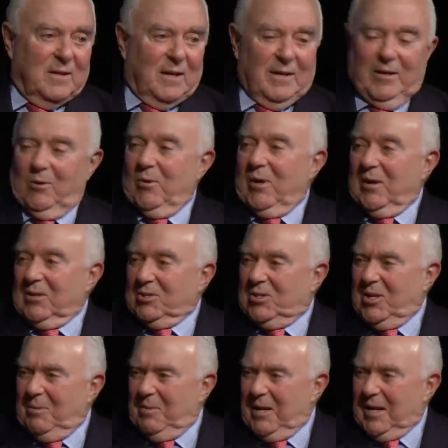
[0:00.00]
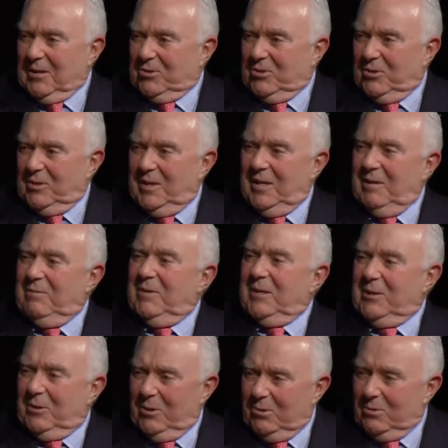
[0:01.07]
I think, went on CBS
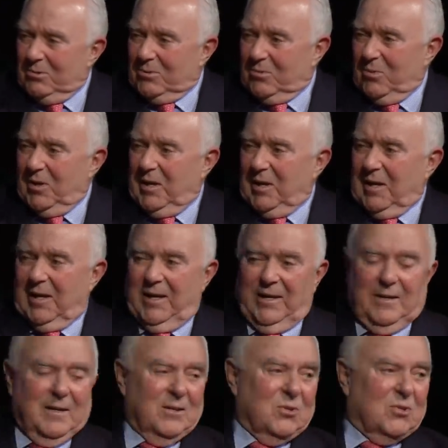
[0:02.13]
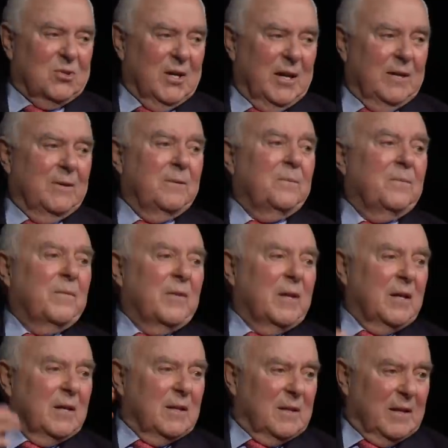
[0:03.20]
Evening News one night and said
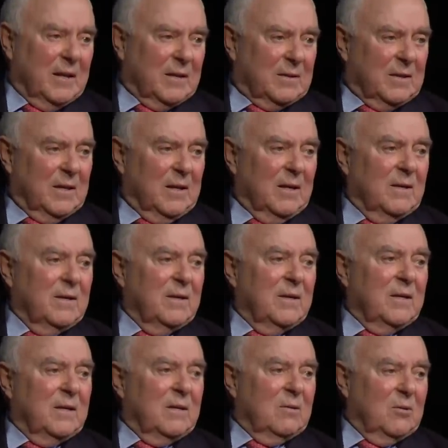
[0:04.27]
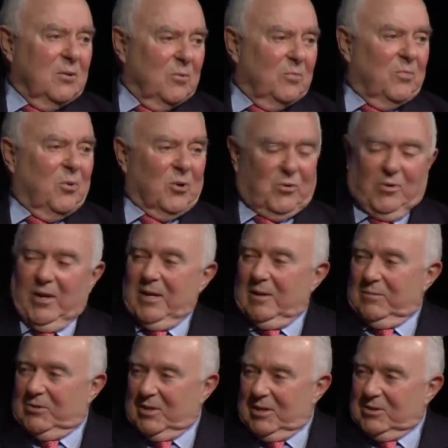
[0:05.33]
that uh, the portrayal
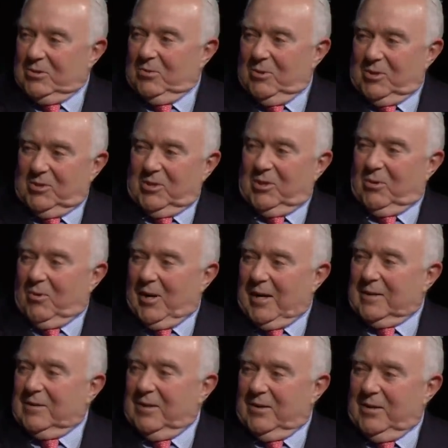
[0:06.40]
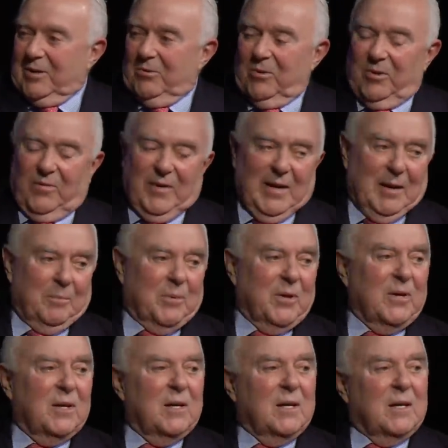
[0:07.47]
of Johnson wasn't correct, nothing would have
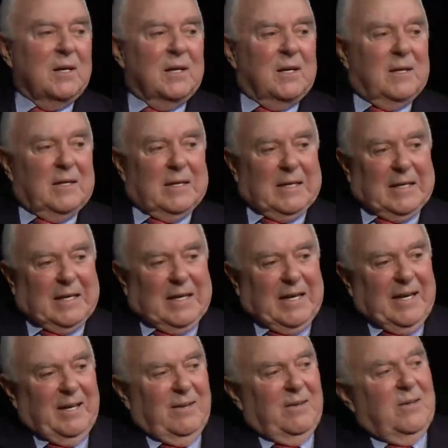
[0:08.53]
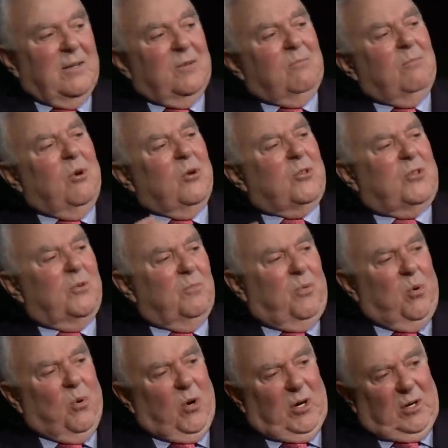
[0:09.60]
happened. Uh, and most
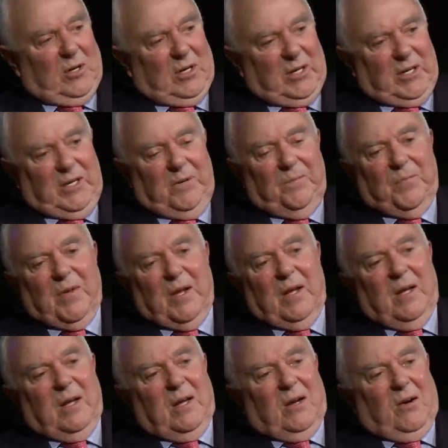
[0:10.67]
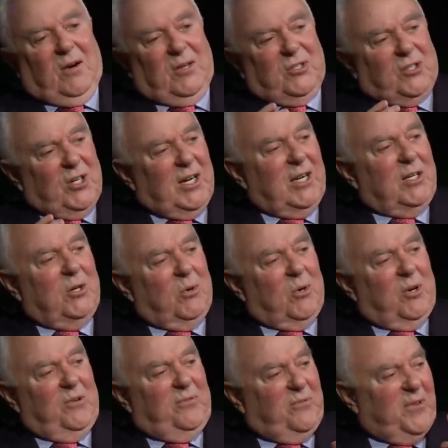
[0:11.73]
importantly, on
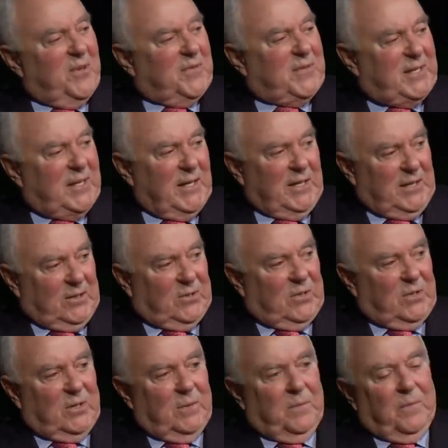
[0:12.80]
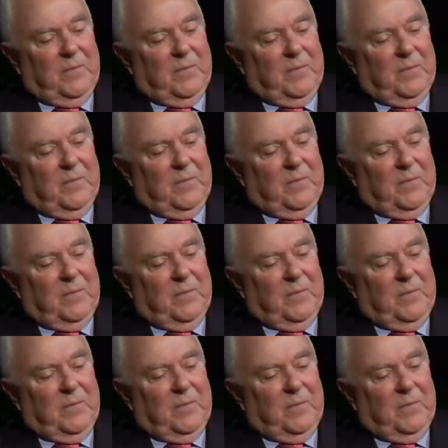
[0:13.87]
January 15th,